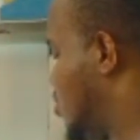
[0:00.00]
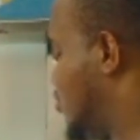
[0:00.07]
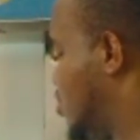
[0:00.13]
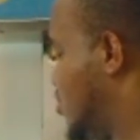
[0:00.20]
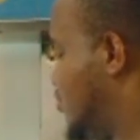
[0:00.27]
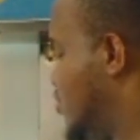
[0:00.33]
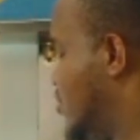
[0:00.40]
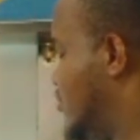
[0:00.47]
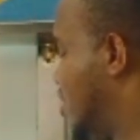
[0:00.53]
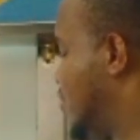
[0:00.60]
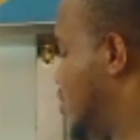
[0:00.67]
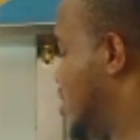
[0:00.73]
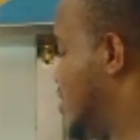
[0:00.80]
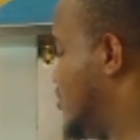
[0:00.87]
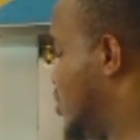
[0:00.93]
or
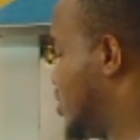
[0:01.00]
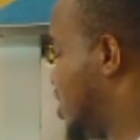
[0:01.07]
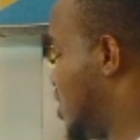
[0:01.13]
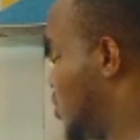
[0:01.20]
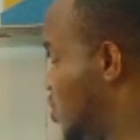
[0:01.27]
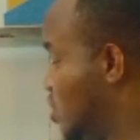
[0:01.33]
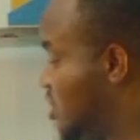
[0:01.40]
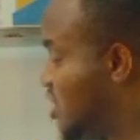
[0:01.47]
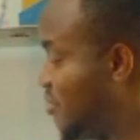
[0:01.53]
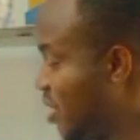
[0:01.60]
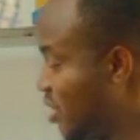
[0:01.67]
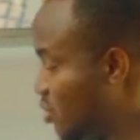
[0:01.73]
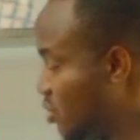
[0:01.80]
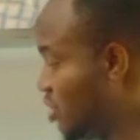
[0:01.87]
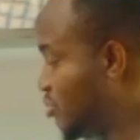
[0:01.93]
504,000,
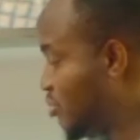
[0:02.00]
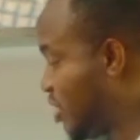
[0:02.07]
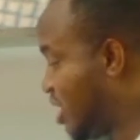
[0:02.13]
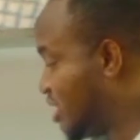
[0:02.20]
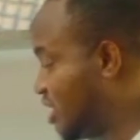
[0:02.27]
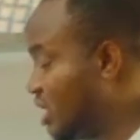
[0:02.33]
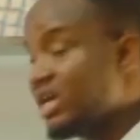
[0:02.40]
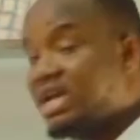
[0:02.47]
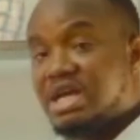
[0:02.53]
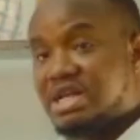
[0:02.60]
depending on the price